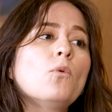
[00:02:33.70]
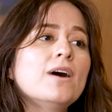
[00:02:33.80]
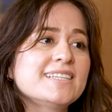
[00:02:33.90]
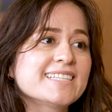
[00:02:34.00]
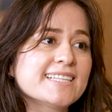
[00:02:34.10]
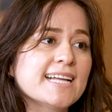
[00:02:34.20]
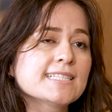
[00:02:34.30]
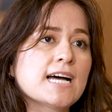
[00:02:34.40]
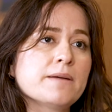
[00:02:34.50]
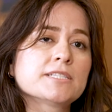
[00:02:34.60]
was at that
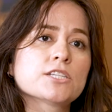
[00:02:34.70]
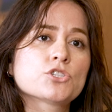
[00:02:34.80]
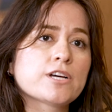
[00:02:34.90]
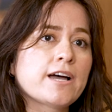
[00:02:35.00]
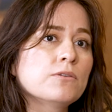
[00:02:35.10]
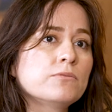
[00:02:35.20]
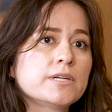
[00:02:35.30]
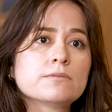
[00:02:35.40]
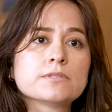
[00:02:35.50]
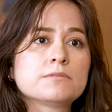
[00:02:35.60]
time as a child,
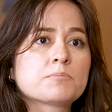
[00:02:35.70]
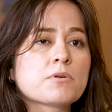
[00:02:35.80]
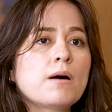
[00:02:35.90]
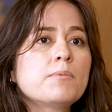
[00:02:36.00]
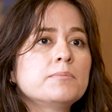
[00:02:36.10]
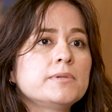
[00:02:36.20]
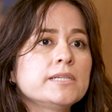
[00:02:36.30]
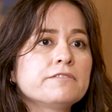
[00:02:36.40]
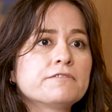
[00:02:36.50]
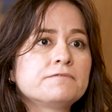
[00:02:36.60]
when I was
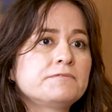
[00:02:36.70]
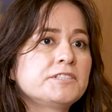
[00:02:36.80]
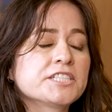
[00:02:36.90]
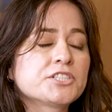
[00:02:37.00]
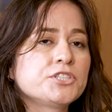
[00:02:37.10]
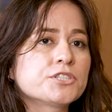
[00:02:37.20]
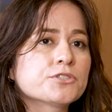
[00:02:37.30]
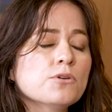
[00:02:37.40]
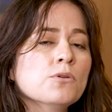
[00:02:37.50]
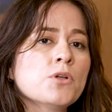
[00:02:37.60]
probably 6
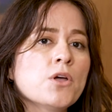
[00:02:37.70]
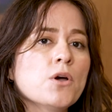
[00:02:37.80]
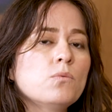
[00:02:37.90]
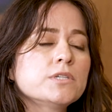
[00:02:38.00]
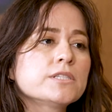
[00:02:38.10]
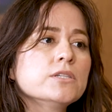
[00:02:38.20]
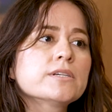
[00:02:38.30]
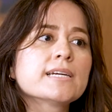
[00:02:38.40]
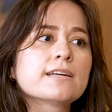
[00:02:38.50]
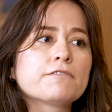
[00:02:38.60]
years old, was
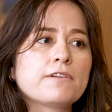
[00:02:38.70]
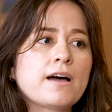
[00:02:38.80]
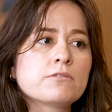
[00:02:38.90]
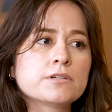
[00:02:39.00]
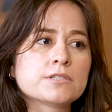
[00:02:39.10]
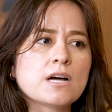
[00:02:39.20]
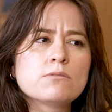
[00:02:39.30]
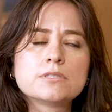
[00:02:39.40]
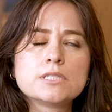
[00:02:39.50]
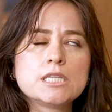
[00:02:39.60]
looking at flowers. I
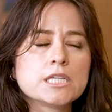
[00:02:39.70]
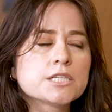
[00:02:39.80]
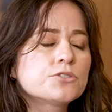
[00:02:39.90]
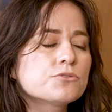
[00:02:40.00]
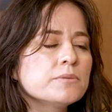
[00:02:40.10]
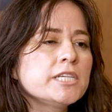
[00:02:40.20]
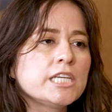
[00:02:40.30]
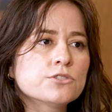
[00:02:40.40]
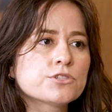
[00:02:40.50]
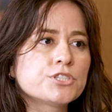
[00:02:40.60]
was extremely
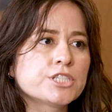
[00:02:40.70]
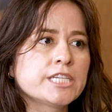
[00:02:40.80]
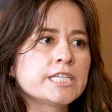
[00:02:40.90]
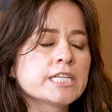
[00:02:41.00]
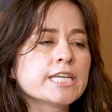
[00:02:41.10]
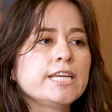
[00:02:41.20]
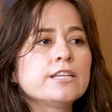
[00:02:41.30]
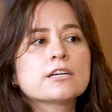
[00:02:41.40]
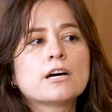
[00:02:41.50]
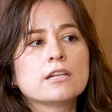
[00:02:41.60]
interested
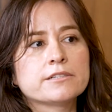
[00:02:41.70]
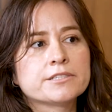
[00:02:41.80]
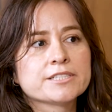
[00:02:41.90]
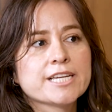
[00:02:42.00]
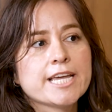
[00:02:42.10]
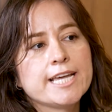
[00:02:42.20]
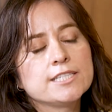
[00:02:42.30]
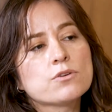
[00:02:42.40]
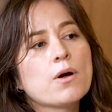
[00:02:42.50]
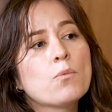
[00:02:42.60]
in colors.
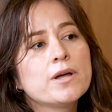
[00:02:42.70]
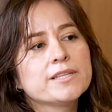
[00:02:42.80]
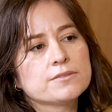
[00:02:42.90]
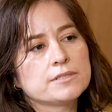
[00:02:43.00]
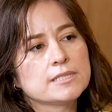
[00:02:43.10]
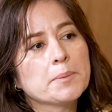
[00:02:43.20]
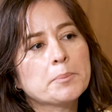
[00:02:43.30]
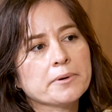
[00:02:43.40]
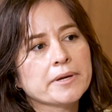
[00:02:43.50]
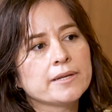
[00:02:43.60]
And so I wanted to
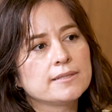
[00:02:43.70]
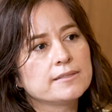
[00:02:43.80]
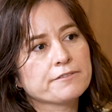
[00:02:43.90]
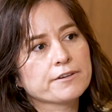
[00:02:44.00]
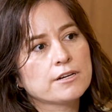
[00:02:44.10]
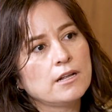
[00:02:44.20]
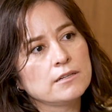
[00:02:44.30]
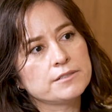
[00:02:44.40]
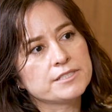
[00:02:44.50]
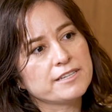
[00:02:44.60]
separate the different
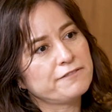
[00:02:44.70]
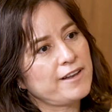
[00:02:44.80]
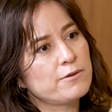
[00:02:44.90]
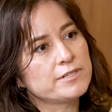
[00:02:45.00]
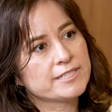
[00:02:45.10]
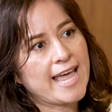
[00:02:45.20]
colors that flowers